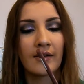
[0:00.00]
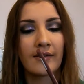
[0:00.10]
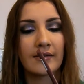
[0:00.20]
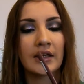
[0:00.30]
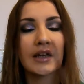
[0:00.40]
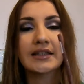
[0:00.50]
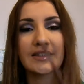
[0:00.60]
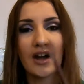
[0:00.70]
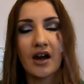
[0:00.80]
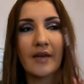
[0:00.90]
nice
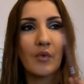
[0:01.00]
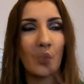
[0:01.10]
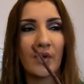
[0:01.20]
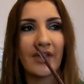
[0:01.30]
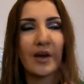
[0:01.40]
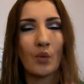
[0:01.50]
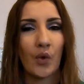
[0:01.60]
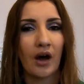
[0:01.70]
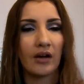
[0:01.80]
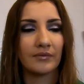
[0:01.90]
time with it
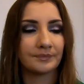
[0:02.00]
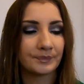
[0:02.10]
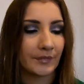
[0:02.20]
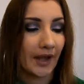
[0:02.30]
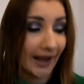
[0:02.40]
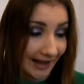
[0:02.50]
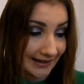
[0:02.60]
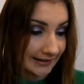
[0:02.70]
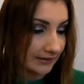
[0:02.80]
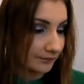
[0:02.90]
while I
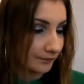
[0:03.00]
had it.